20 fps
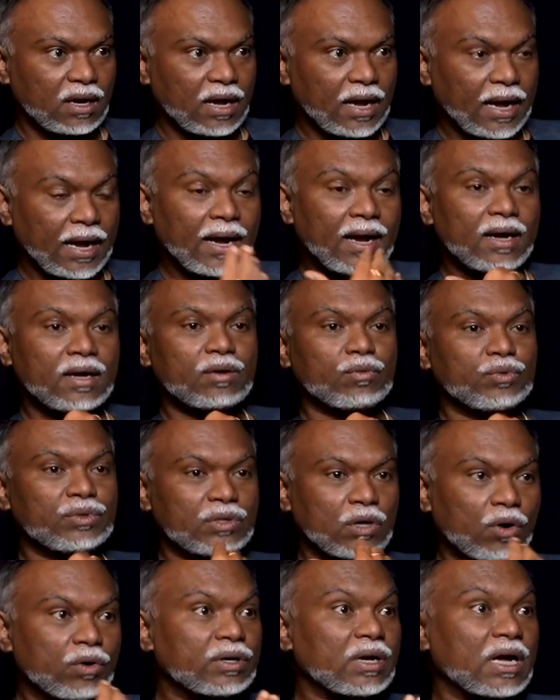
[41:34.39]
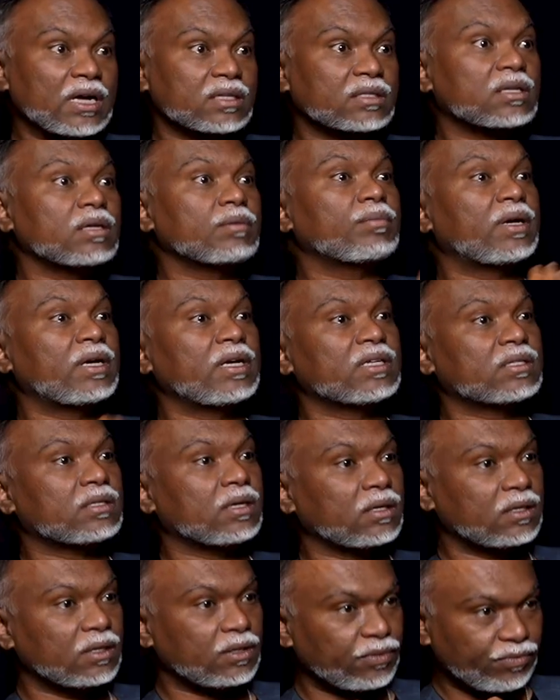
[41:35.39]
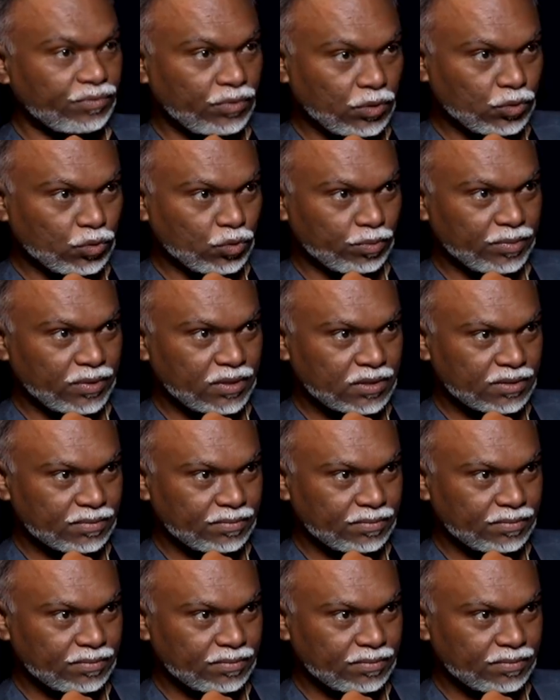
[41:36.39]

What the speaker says: and without asking, money started to flow to me.